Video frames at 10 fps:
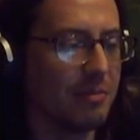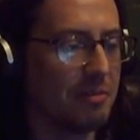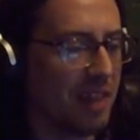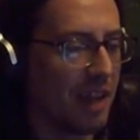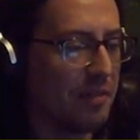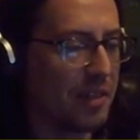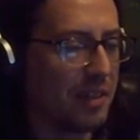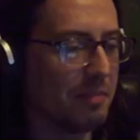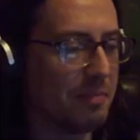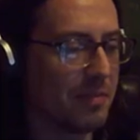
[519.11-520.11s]
We've left
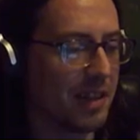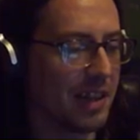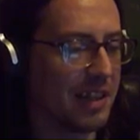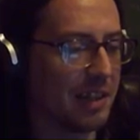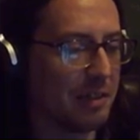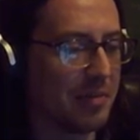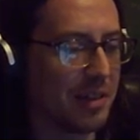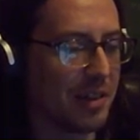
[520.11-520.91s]
the, the lid open